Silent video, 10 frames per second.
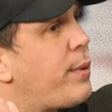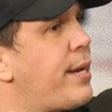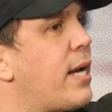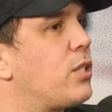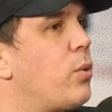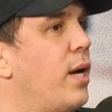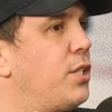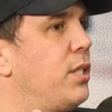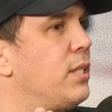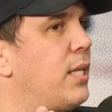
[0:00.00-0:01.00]
my next
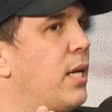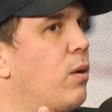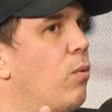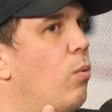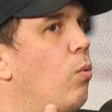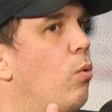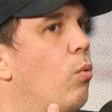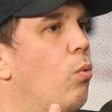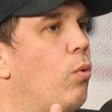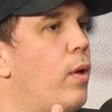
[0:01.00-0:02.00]
question. It's like. Yeah.
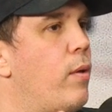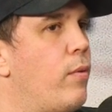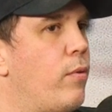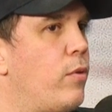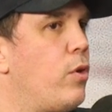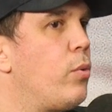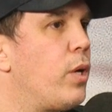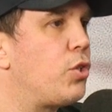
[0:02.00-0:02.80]
You would